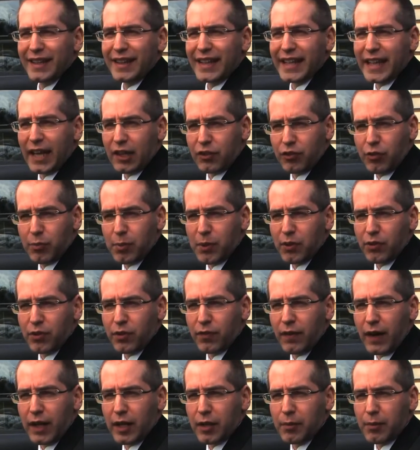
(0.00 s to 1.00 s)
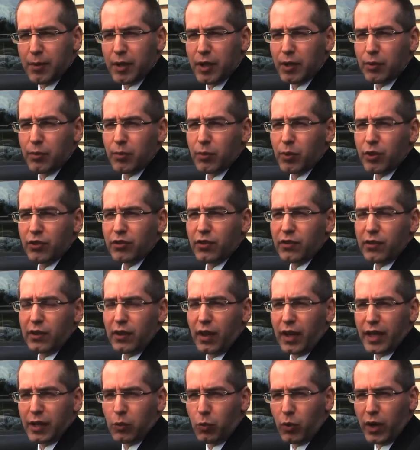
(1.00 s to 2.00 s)
the attributes of aluminium, which is
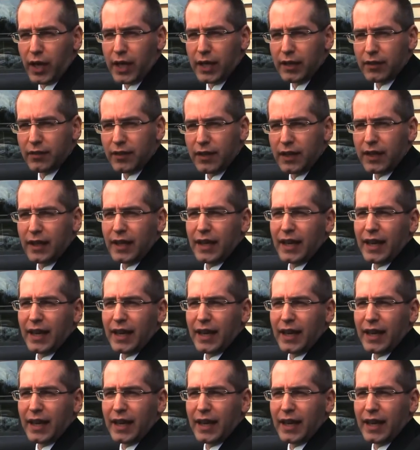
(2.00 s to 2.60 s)
lightweight